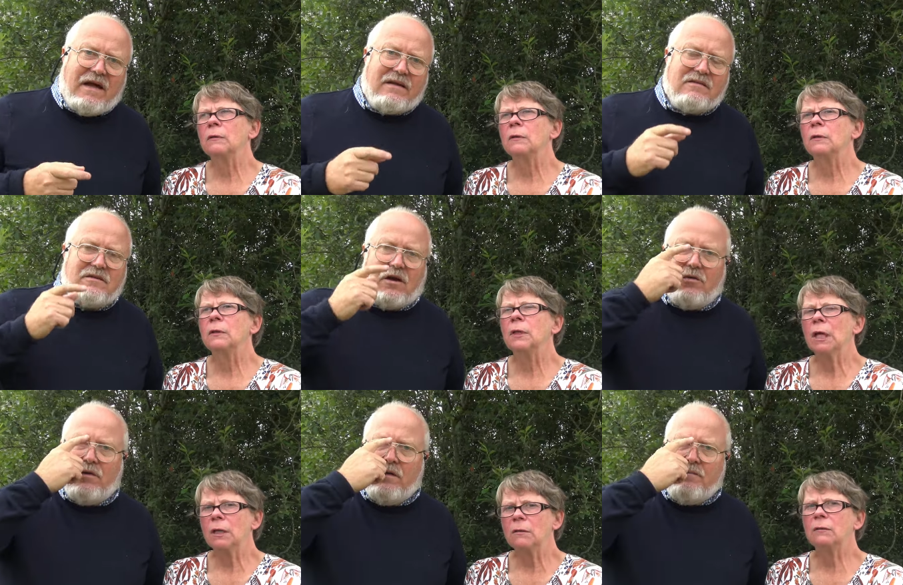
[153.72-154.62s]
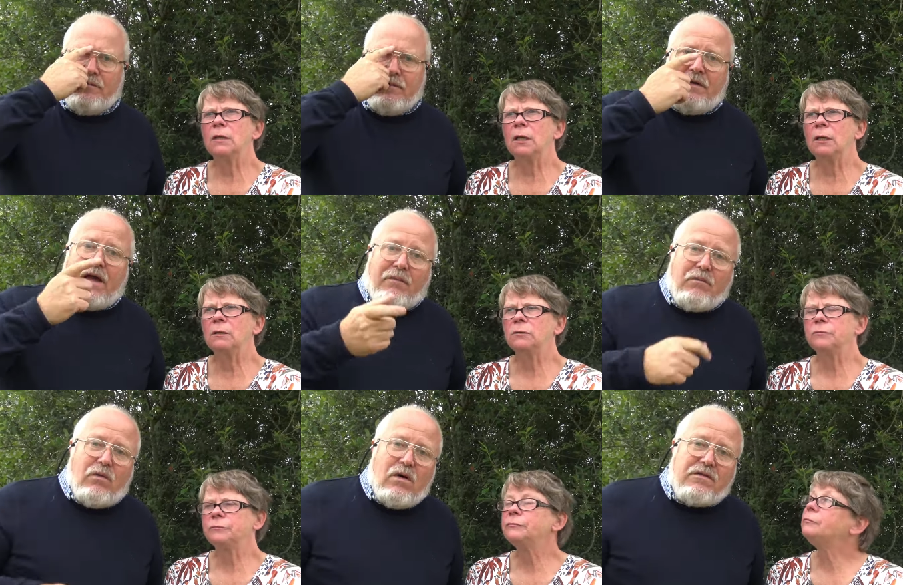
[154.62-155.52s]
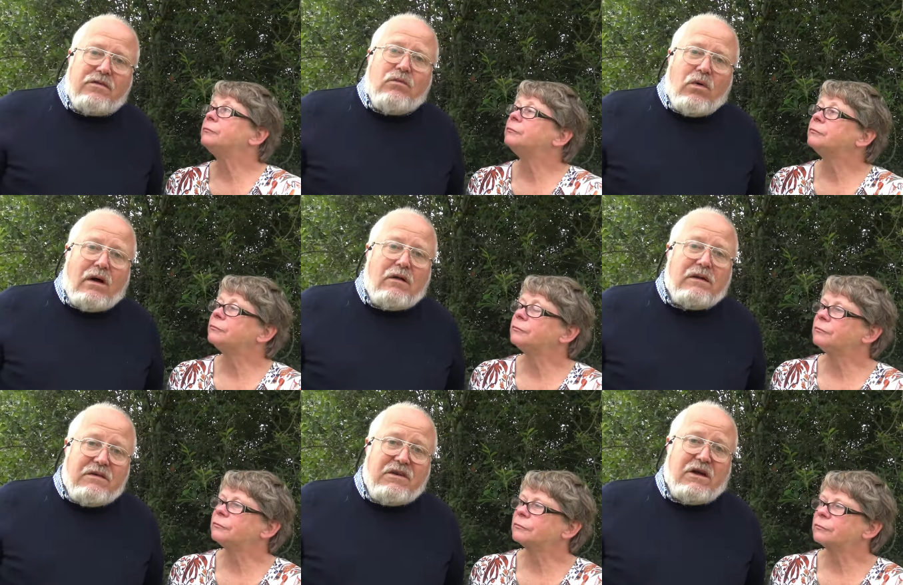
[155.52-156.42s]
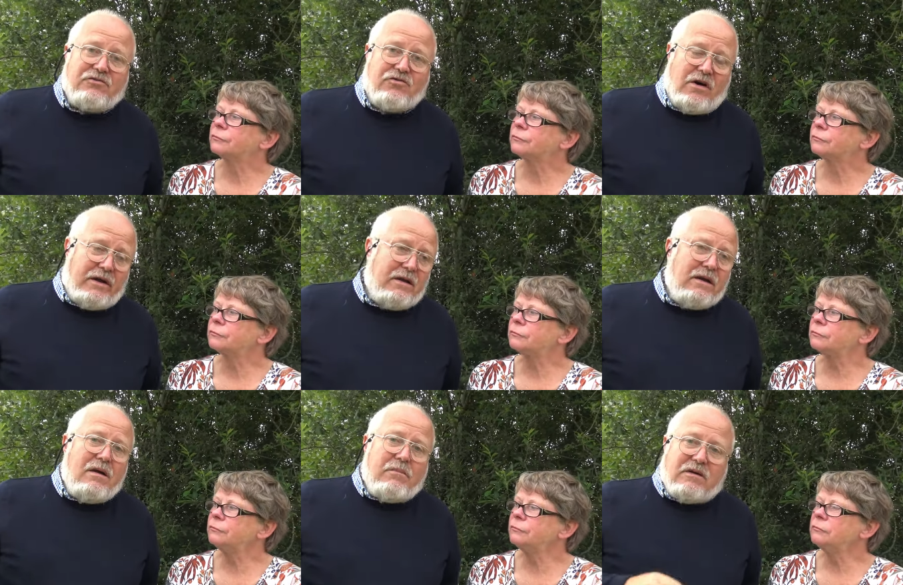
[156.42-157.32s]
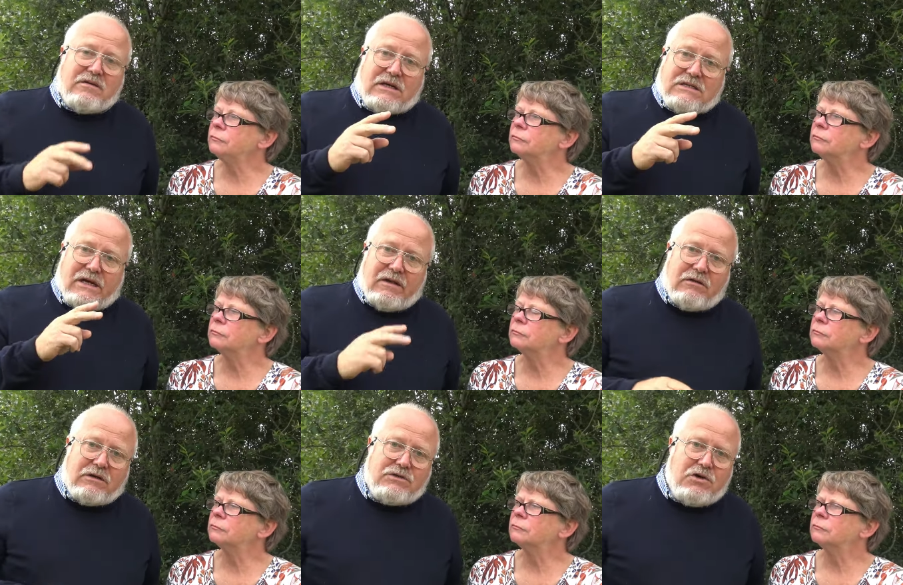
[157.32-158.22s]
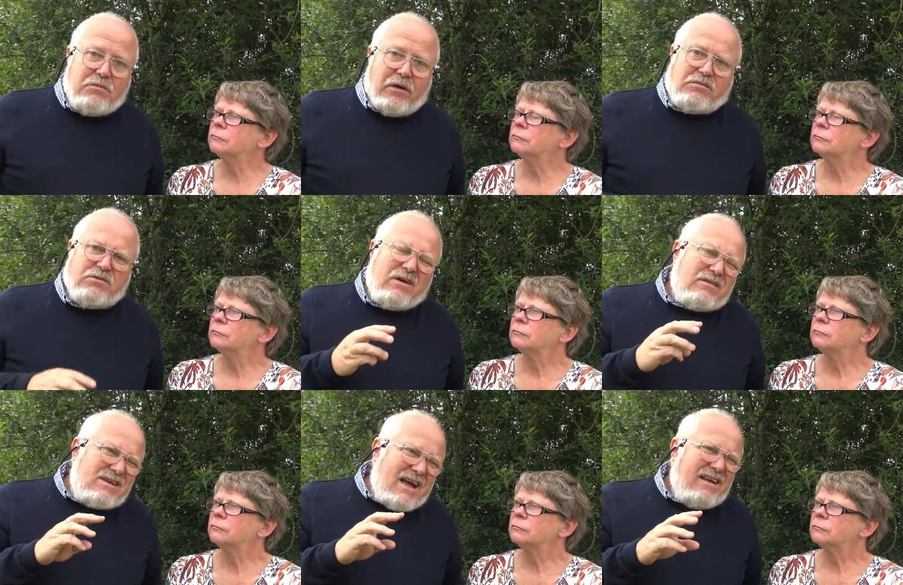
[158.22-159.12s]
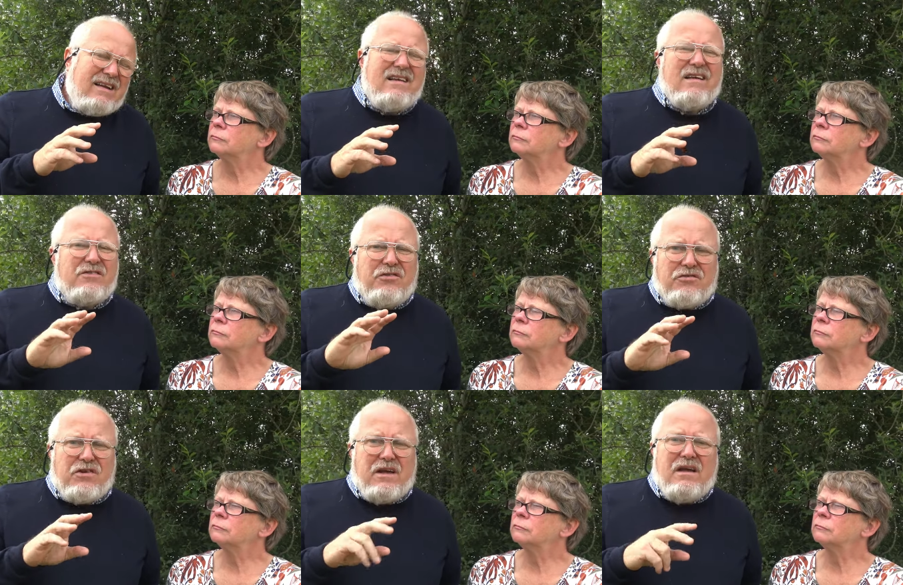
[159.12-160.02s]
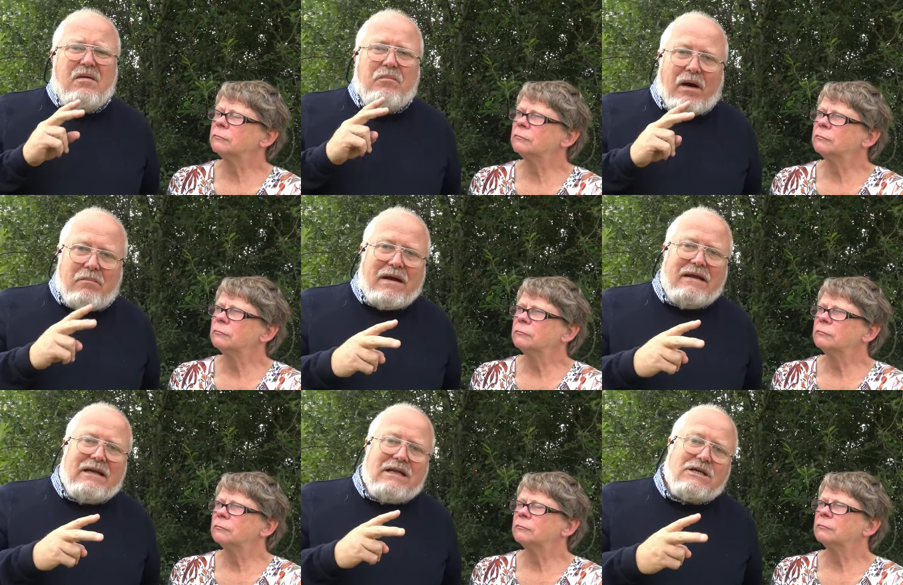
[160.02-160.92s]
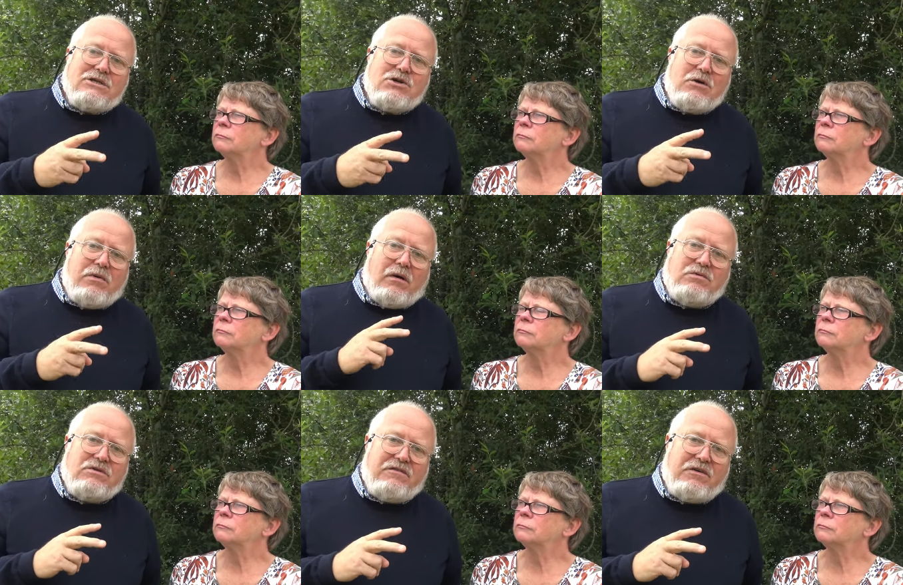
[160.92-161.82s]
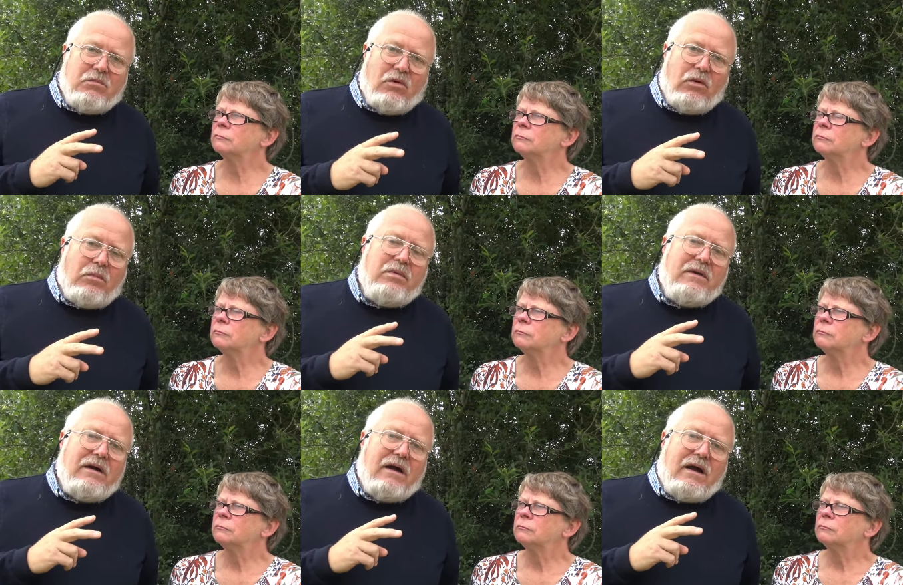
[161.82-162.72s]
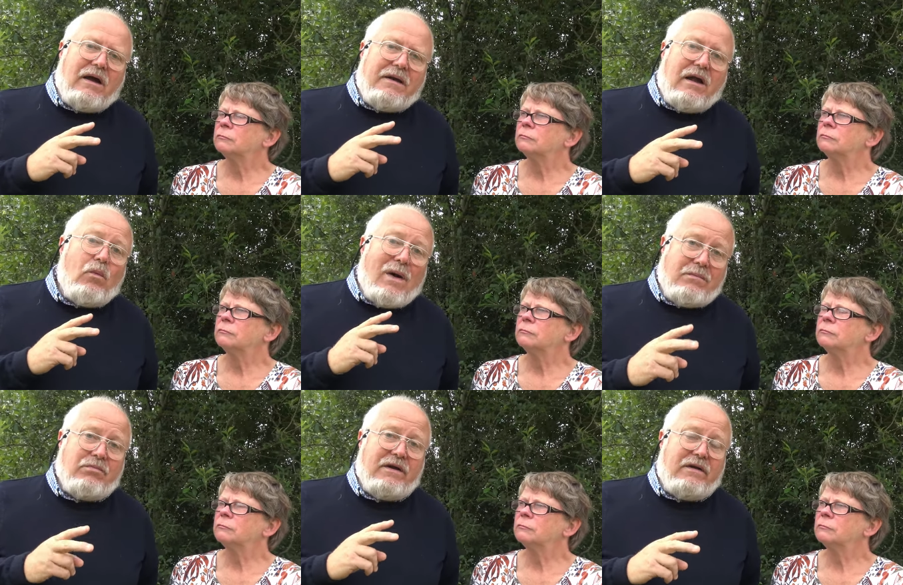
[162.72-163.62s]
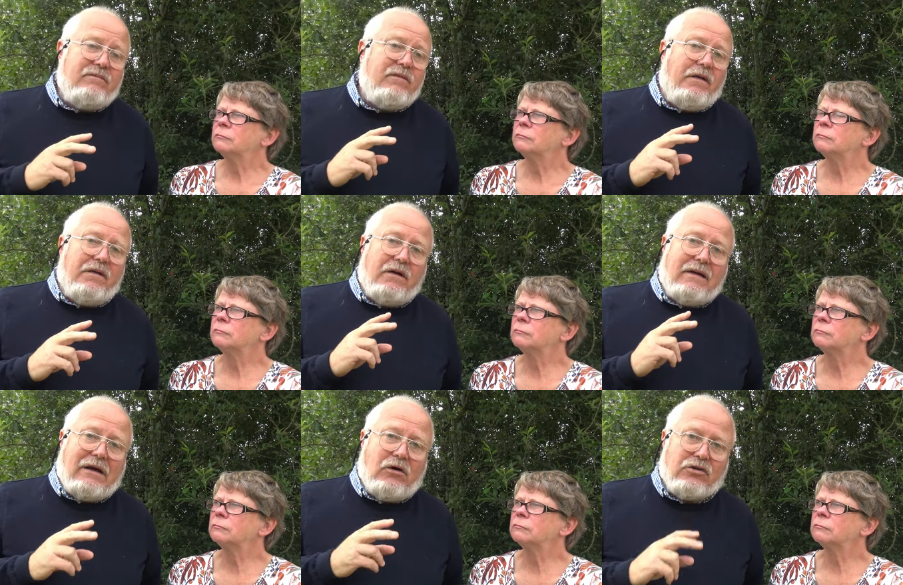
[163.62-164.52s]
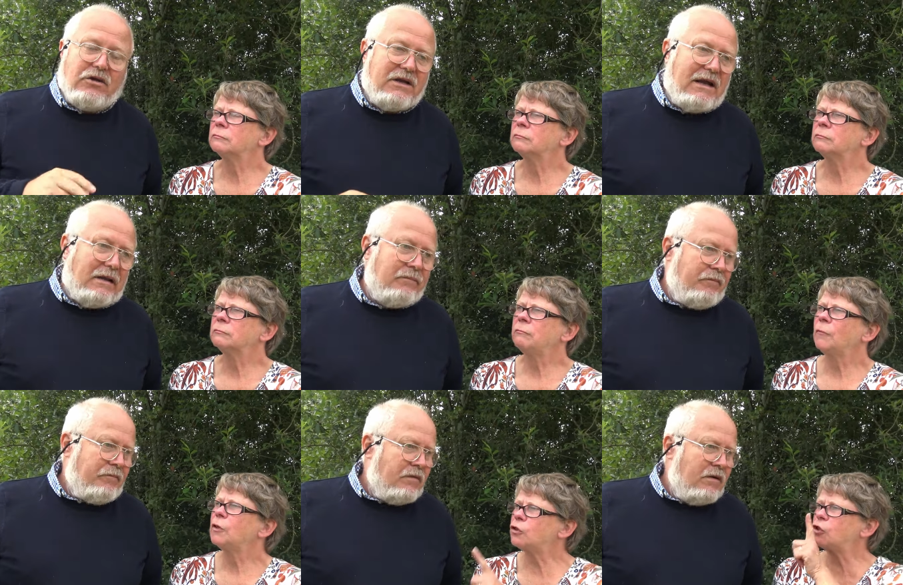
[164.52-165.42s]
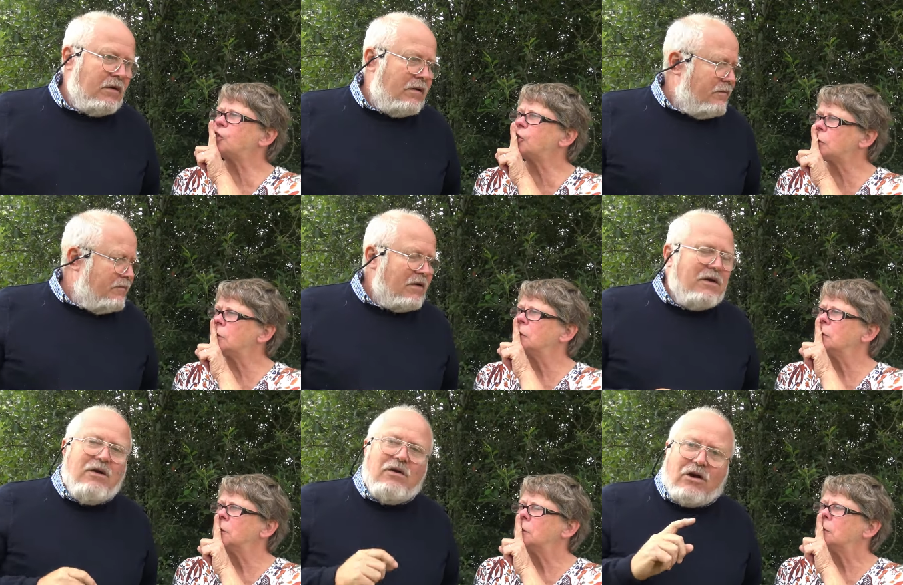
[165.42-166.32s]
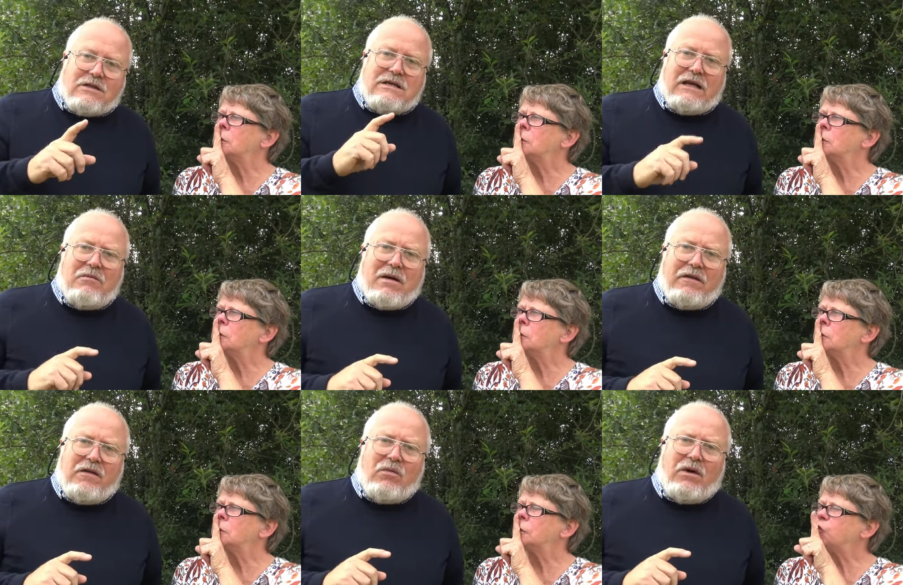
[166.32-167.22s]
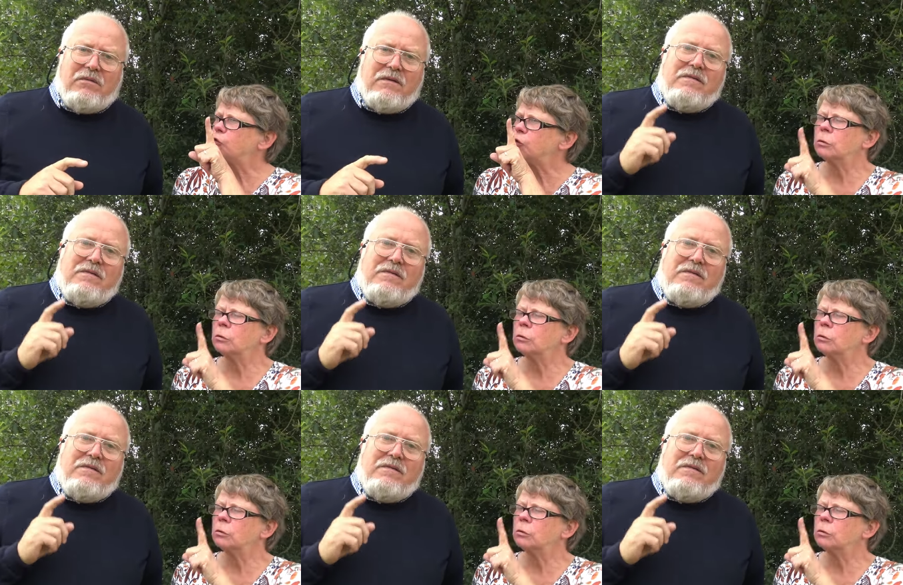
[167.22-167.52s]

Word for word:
Speaker 1: that so yeah. yeah worthwhile giving it a try because like I say there are two pubs well, technically there's three but mainly there's two pubs if you're more up uh, near Wrenbury on the Llangollen Canal Shh. can't tell you about the other one